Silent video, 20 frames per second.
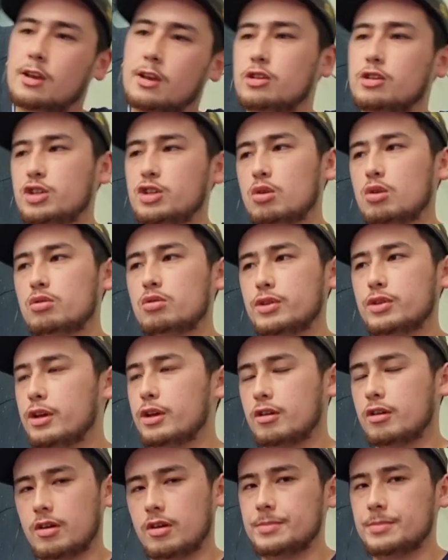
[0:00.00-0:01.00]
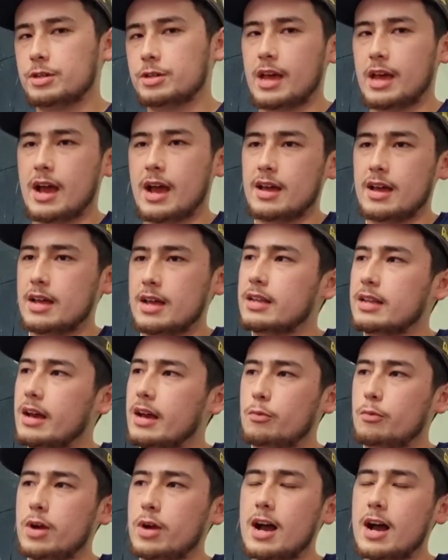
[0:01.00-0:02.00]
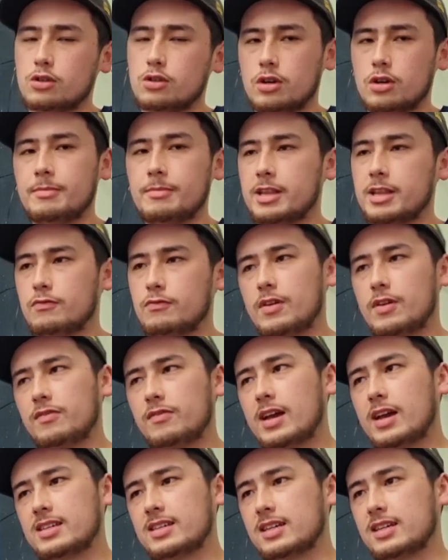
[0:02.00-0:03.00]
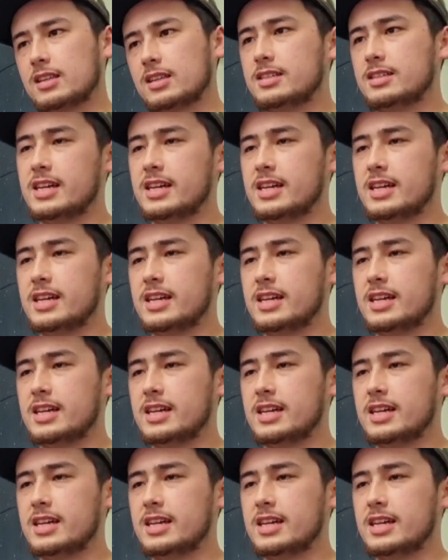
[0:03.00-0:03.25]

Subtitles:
your Jules or your Cribs or that. We are talking about the Rift Lake cichlids